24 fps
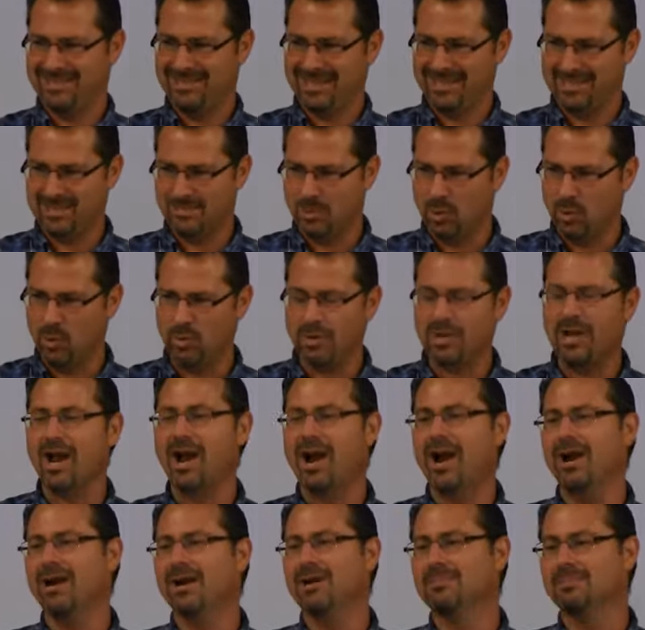Takes up the whole
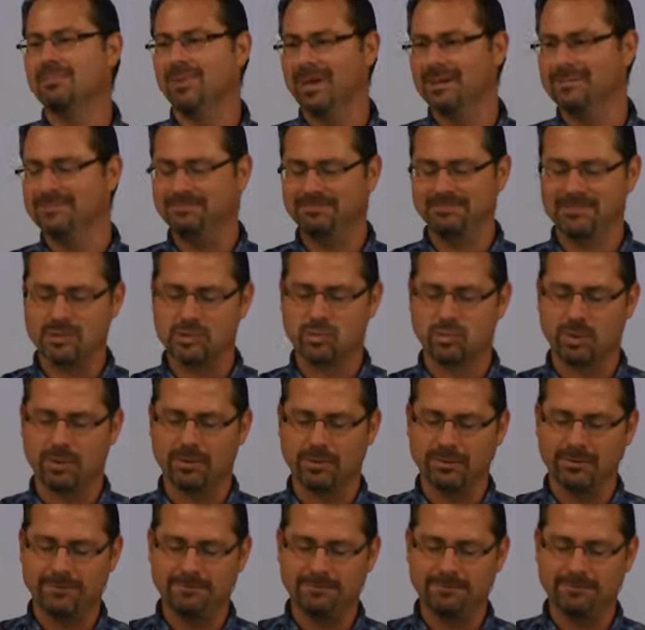car, but it's worth